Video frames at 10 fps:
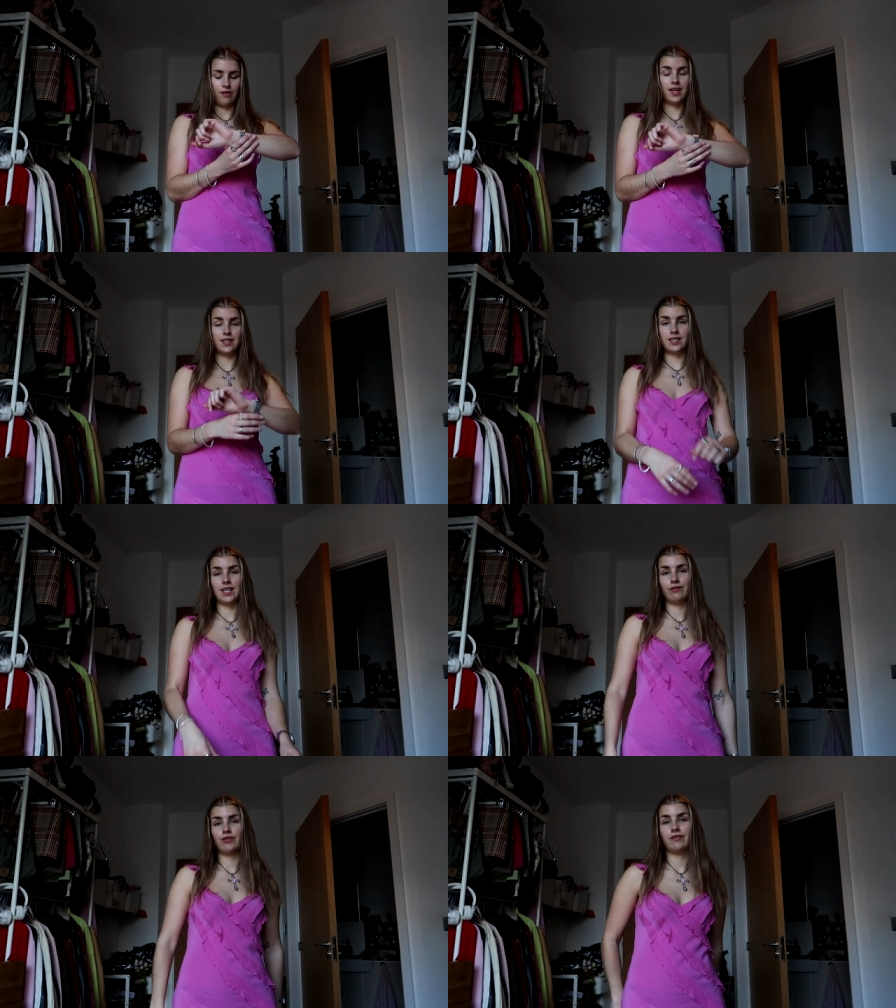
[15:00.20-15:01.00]
Oh, that did
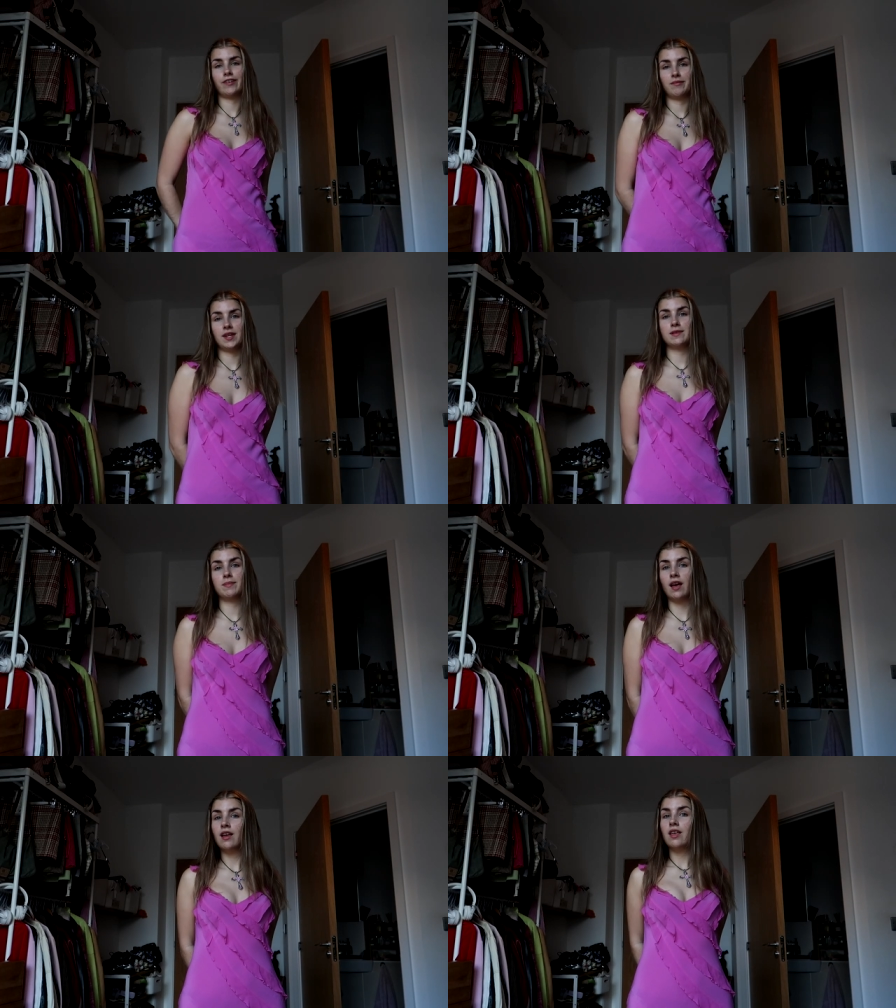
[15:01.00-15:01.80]
take 45 minutes,
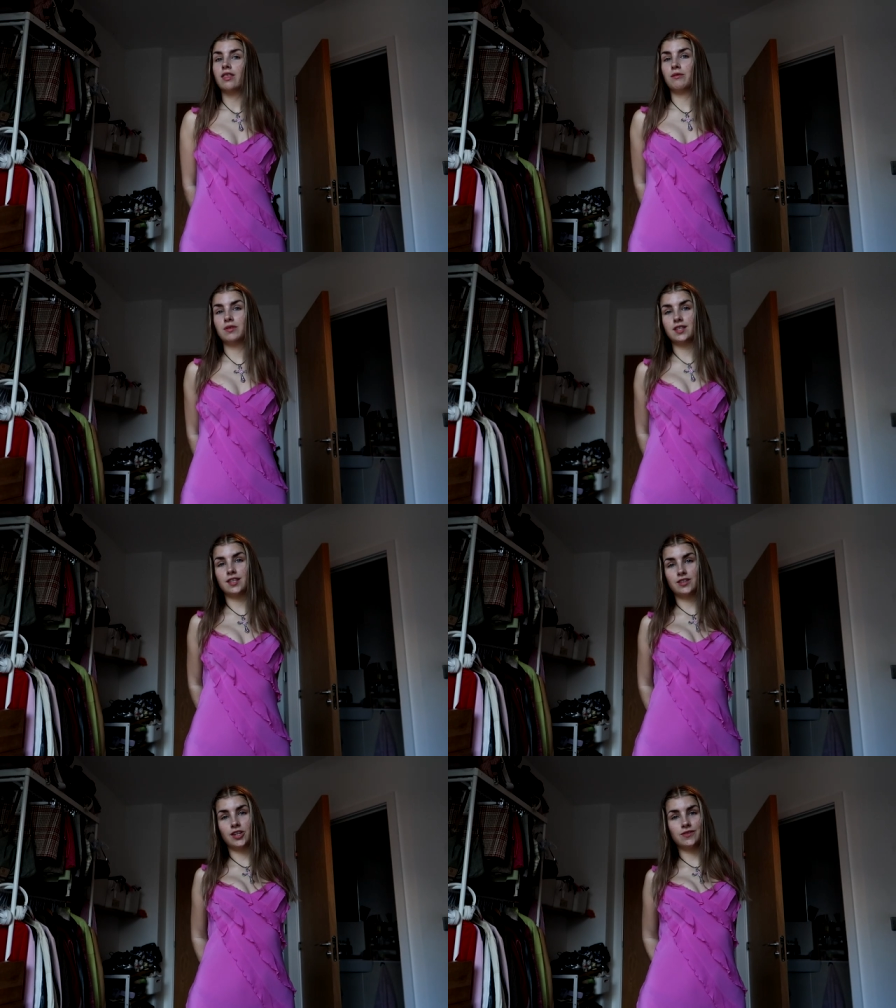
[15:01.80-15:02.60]
but that
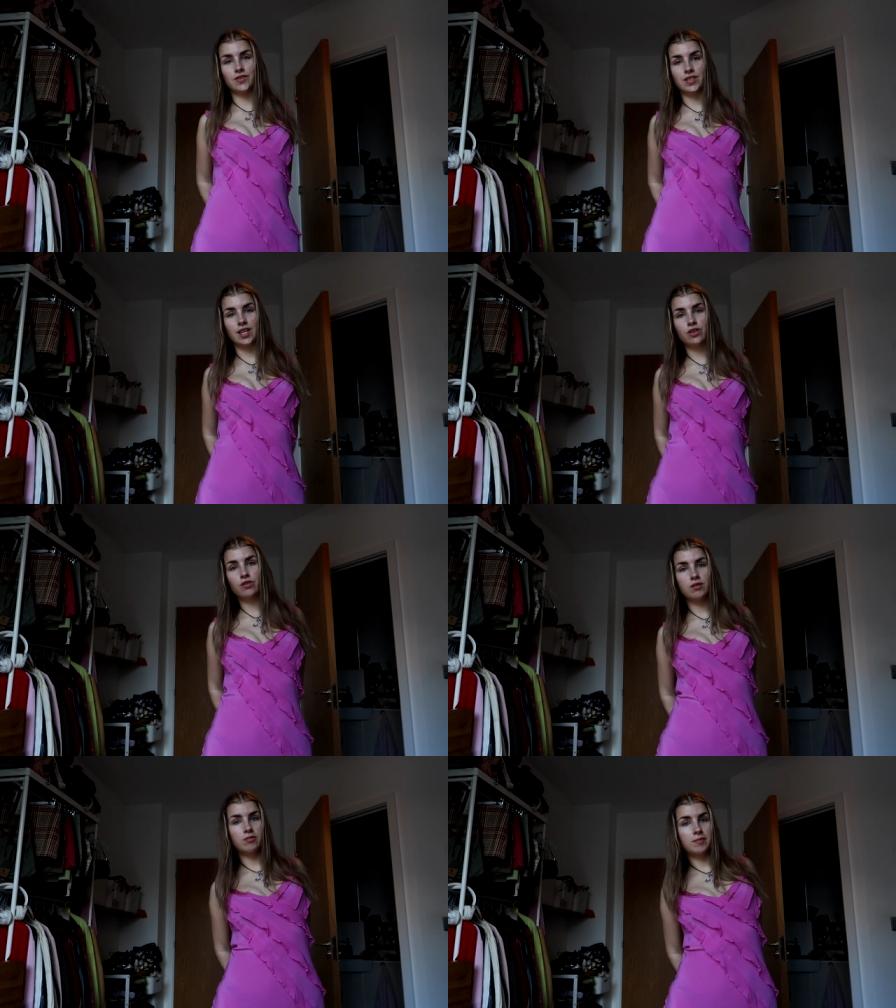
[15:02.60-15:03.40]
wasn't as stressful as I
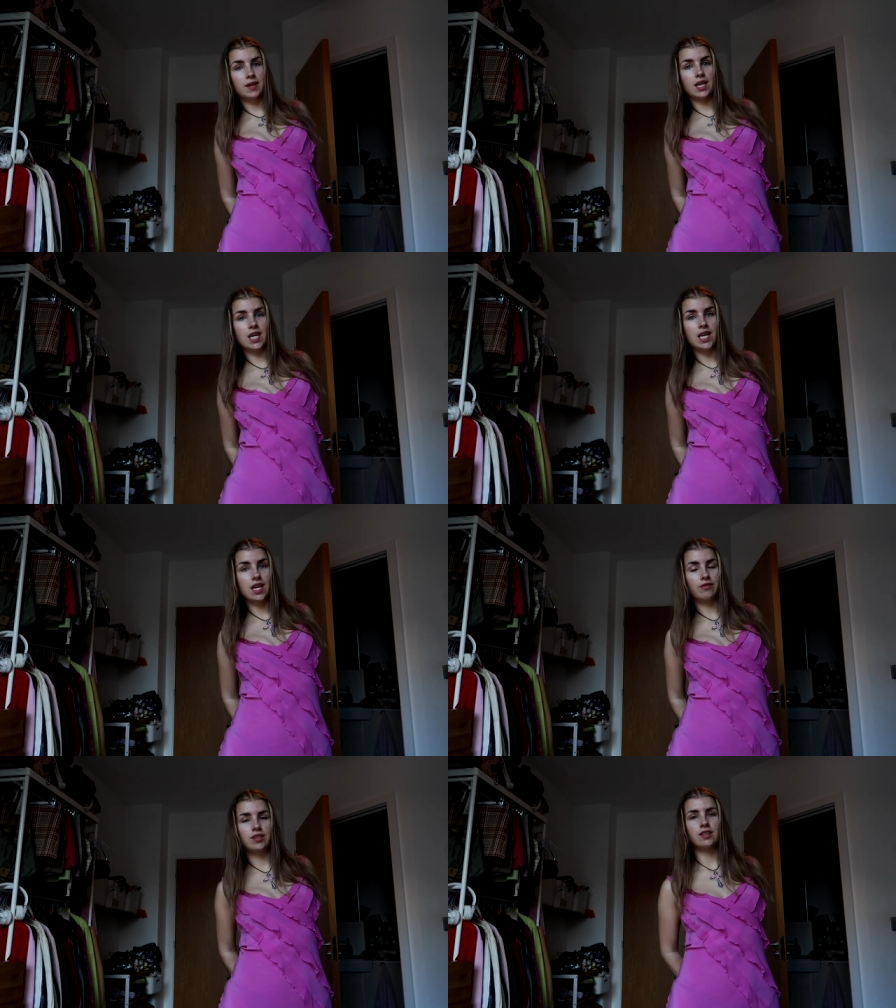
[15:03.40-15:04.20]
thought it would
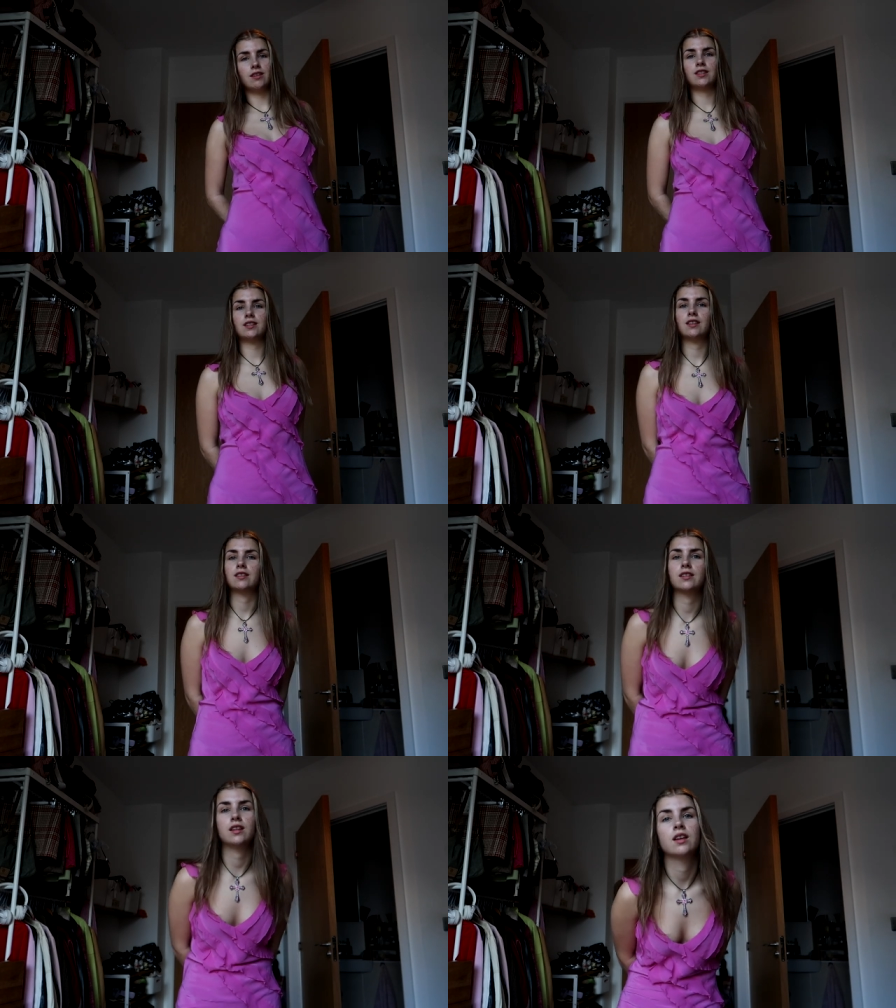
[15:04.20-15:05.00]
be. I've just noticed
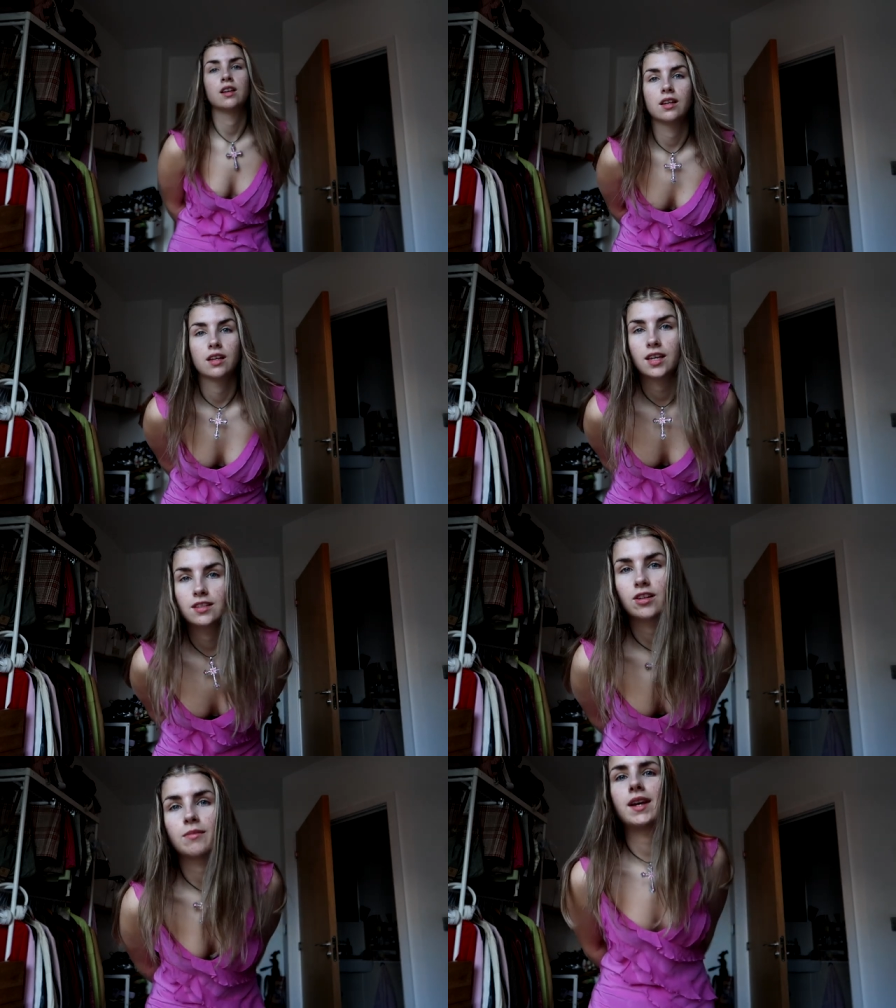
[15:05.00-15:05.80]
this is on